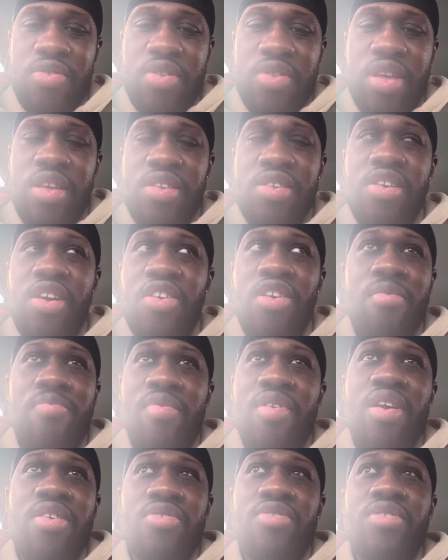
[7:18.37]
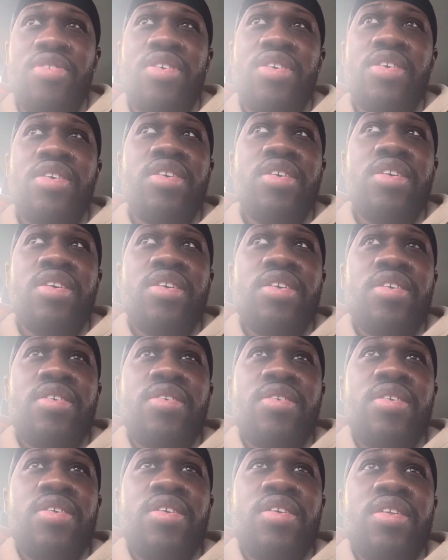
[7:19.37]
than his younger brother.
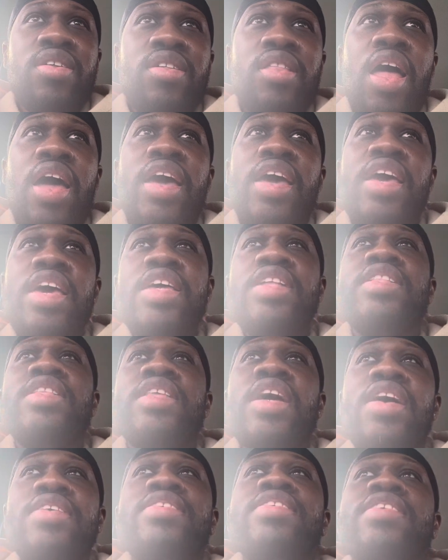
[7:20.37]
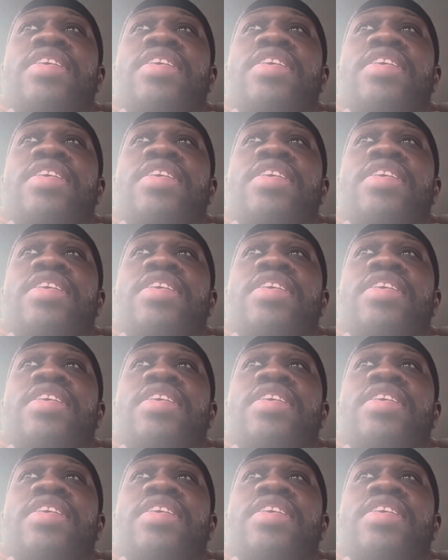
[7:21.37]
Like, he does